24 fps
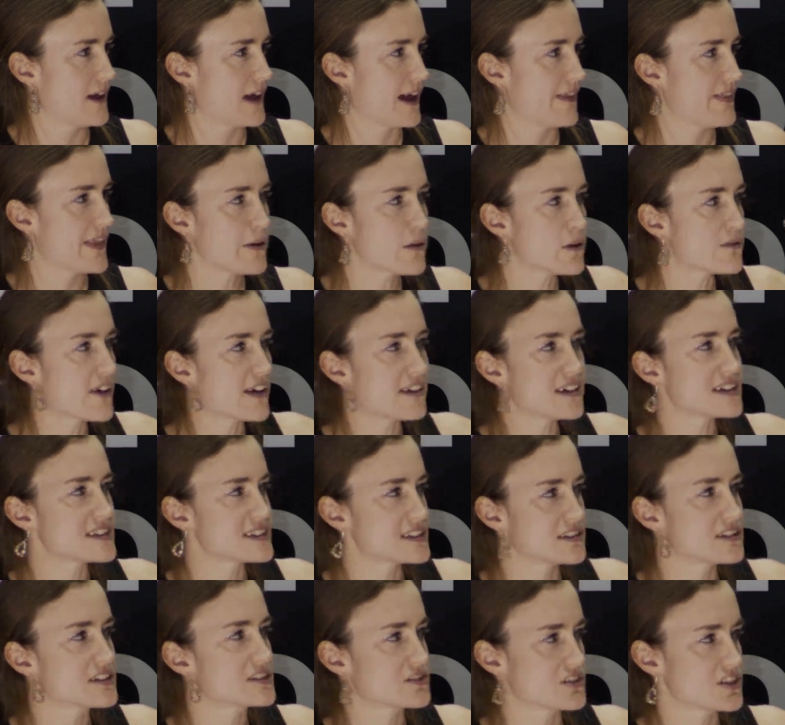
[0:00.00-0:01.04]
And they were very
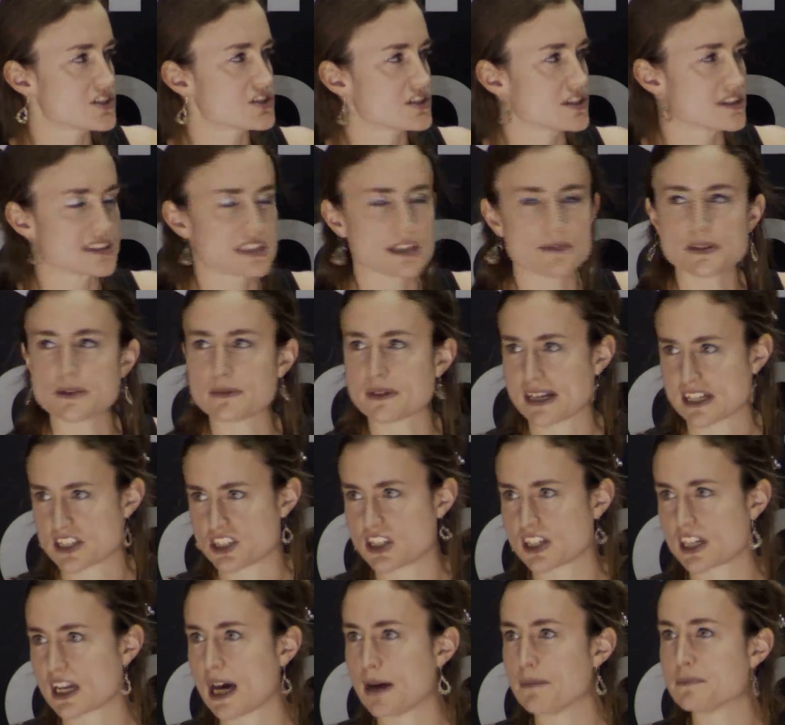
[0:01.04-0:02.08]
serious Christians. Some of them had actually
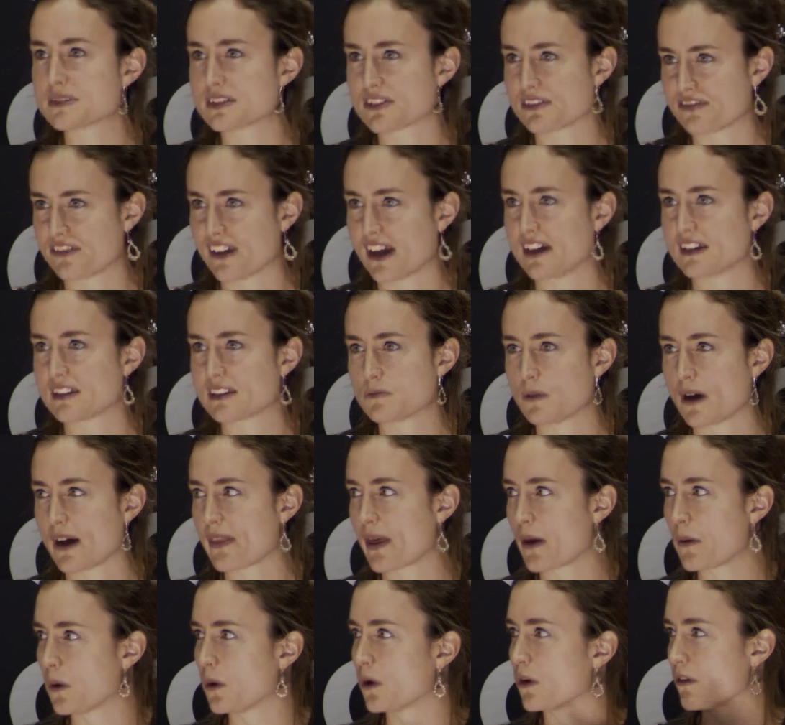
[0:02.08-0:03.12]
come to faith while they were
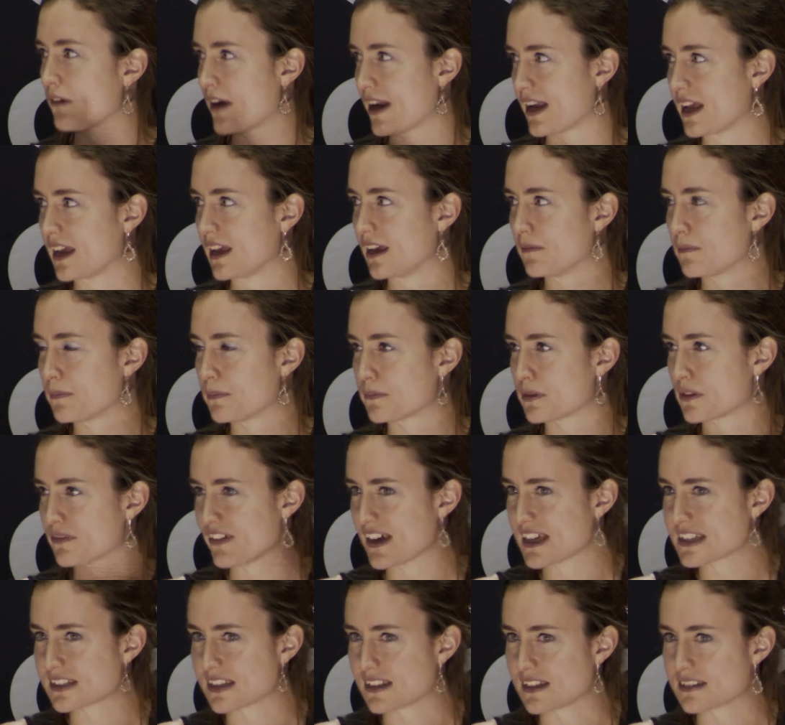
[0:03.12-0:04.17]
already
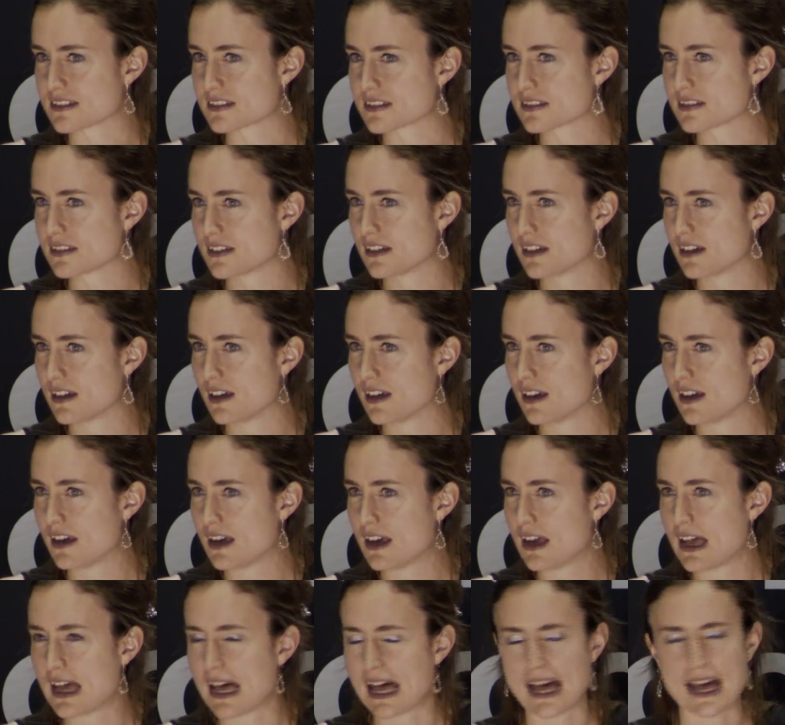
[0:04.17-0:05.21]
professors.
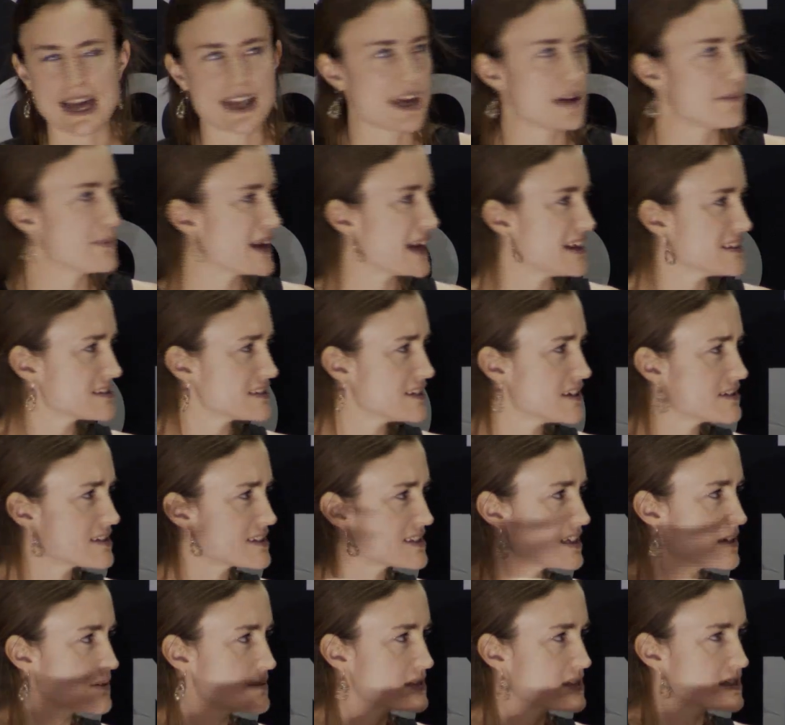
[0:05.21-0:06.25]
And I began to notice there
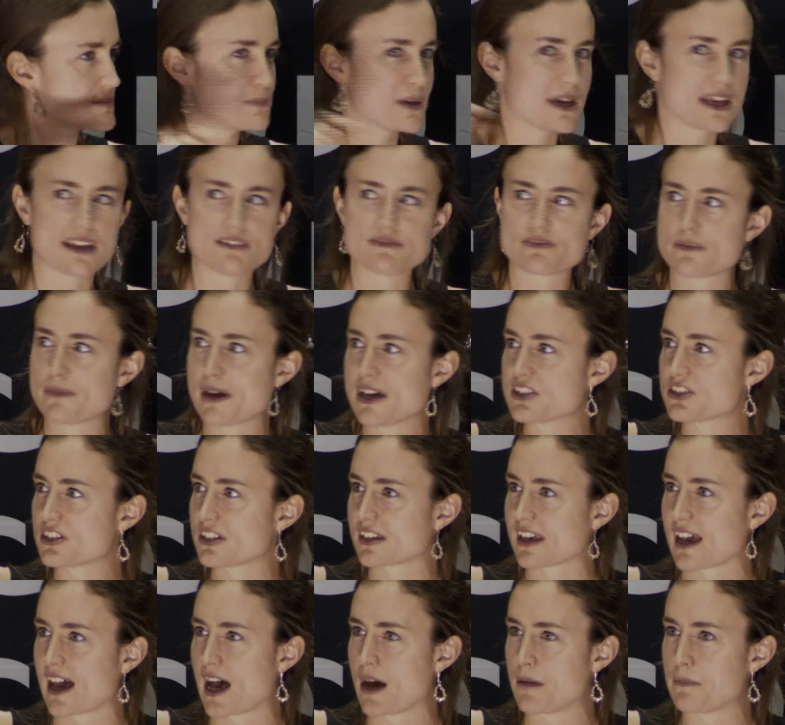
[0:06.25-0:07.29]
was this big information
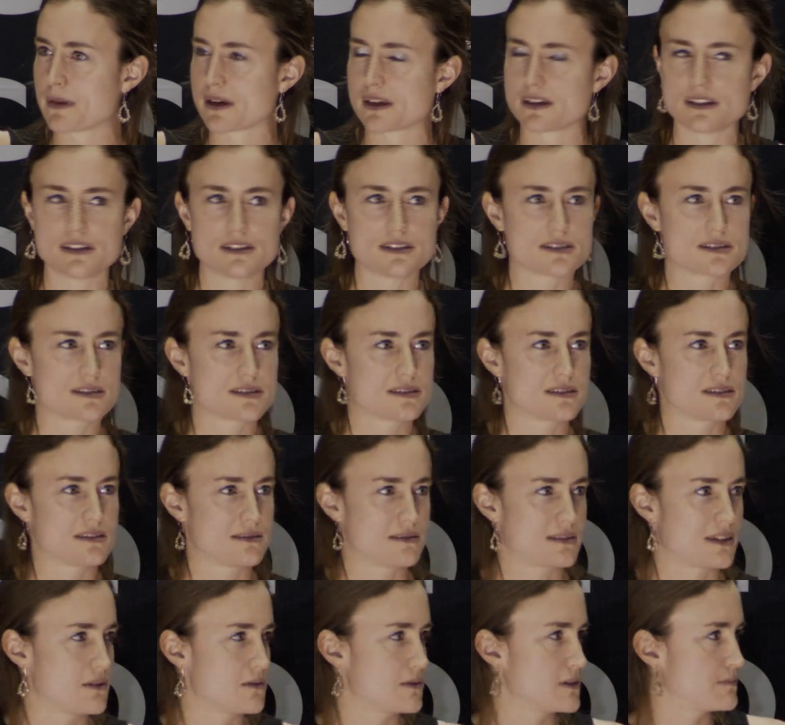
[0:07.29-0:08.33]
gap because
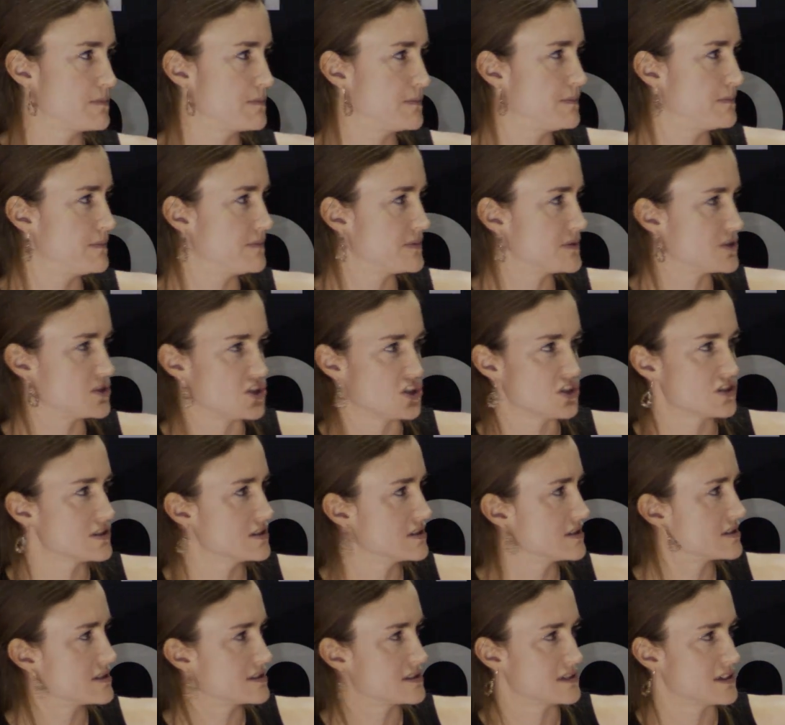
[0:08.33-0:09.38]
there were
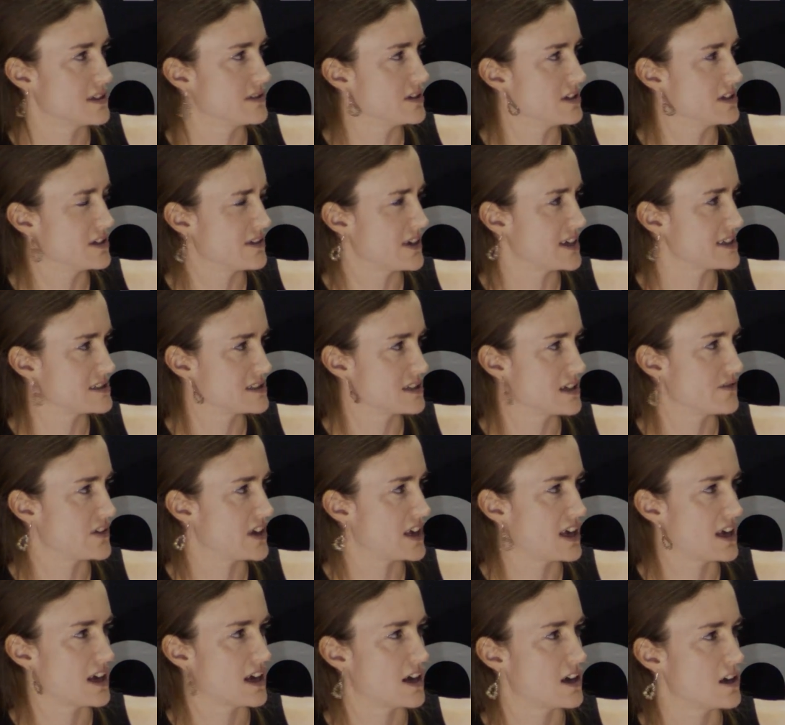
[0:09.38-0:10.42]
students in the university over
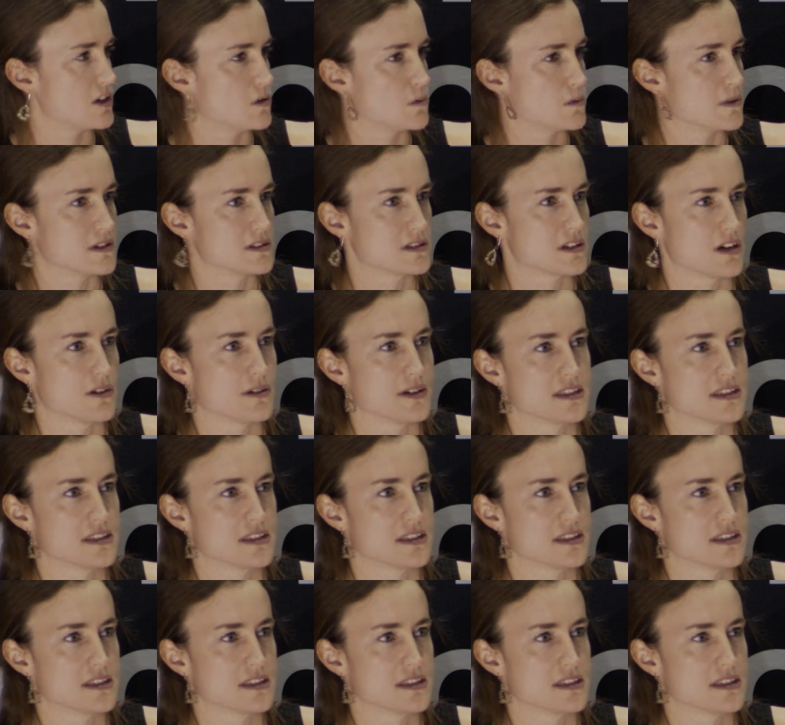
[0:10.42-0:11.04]
here who would go